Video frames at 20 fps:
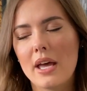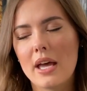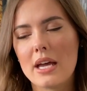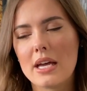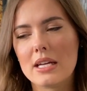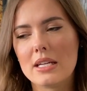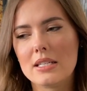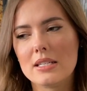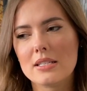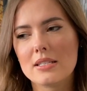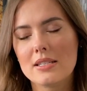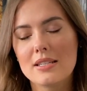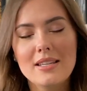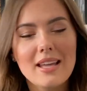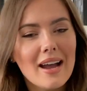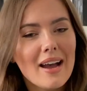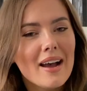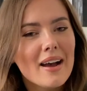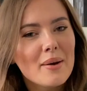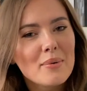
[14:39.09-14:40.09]
And
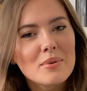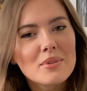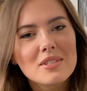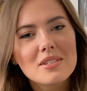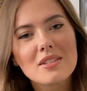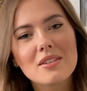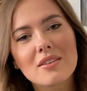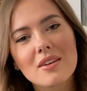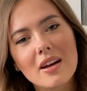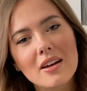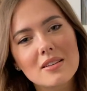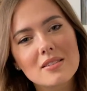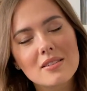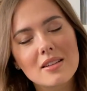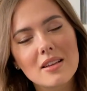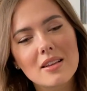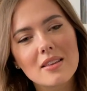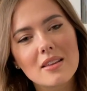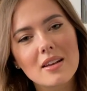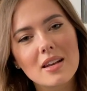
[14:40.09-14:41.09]
yeah, I will see you guys
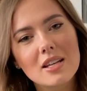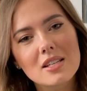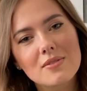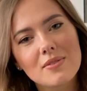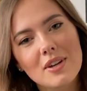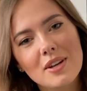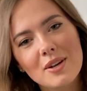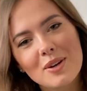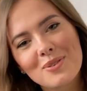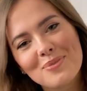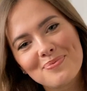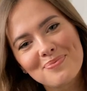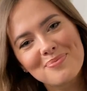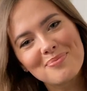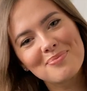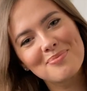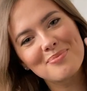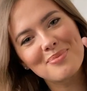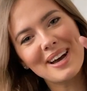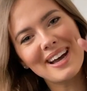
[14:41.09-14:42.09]
in the next video.
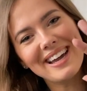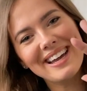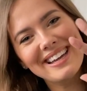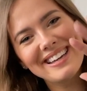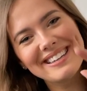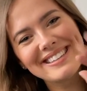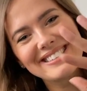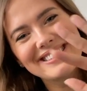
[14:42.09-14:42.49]
Bye.